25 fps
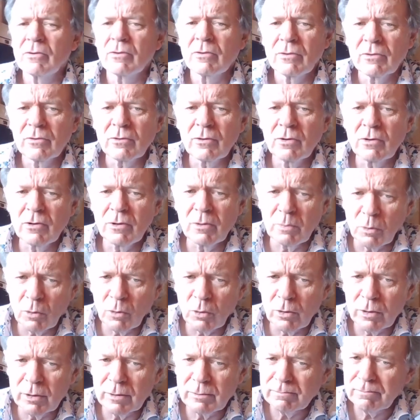So the
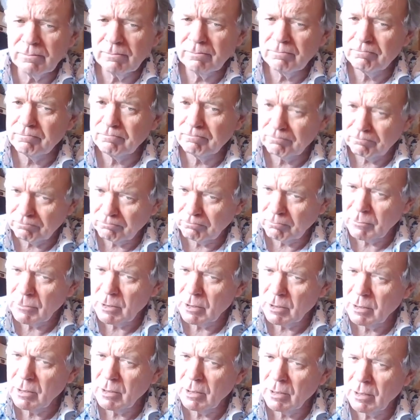boy,
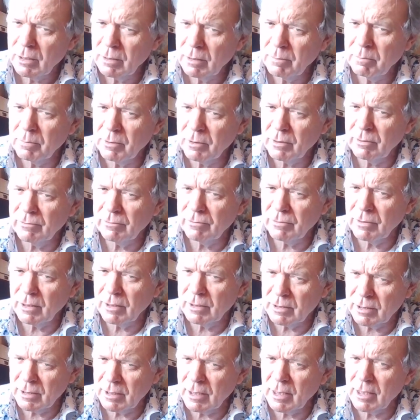a bit
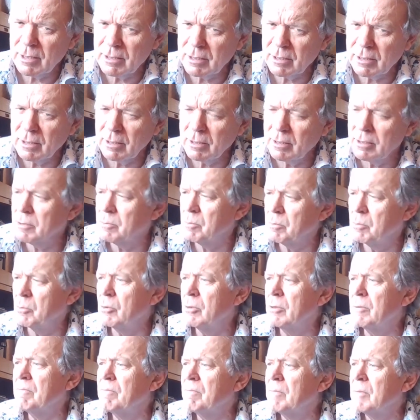of tenacity, this
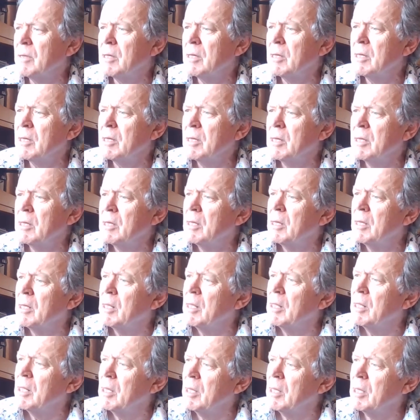boy,
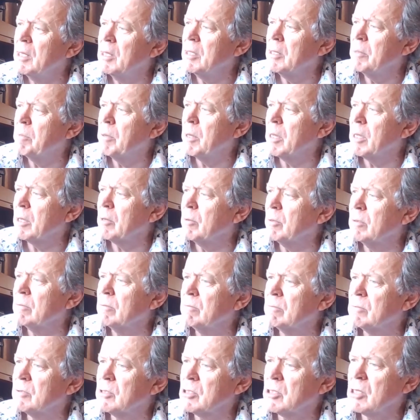he and the
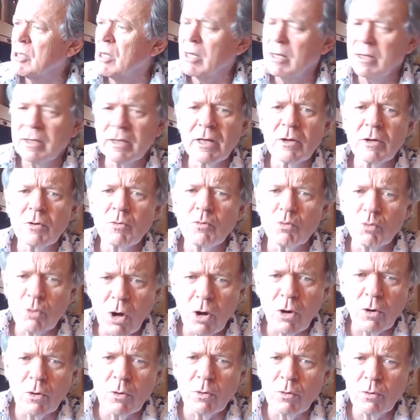penguin decided they'd
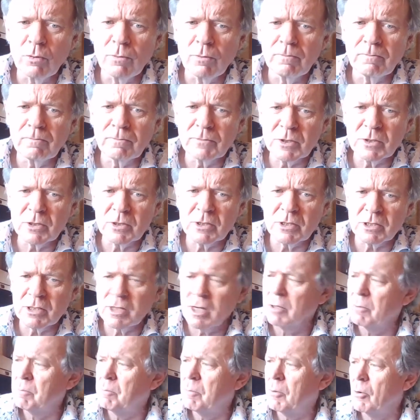row to the
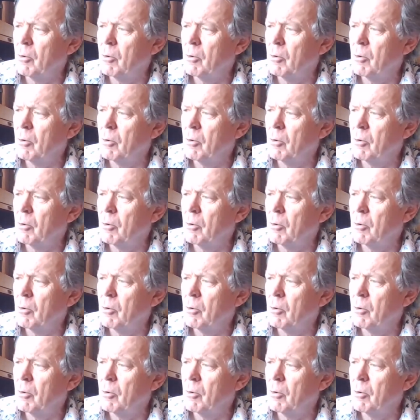South